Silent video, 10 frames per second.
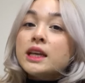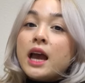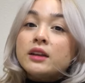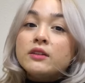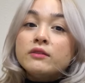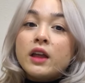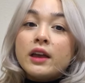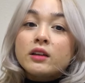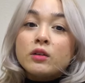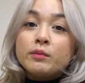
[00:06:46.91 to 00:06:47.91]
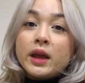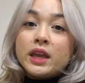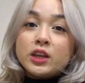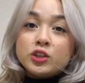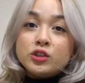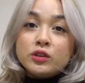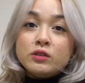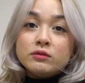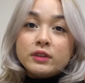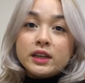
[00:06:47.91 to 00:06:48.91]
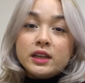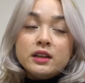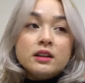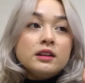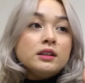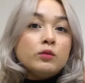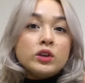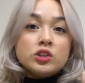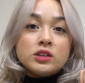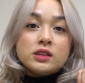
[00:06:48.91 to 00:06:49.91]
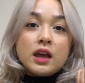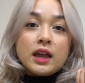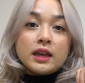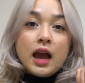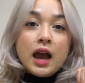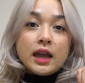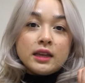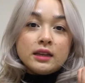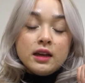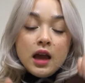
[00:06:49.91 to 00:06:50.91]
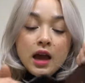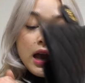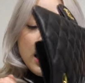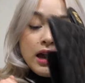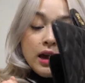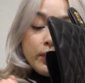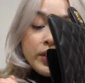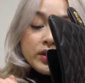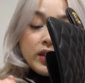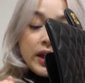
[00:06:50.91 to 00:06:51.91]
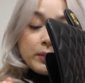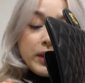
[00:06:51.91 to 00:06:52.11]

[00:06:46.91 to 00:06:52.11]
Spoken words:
kind of like my issue right here, which is like I put like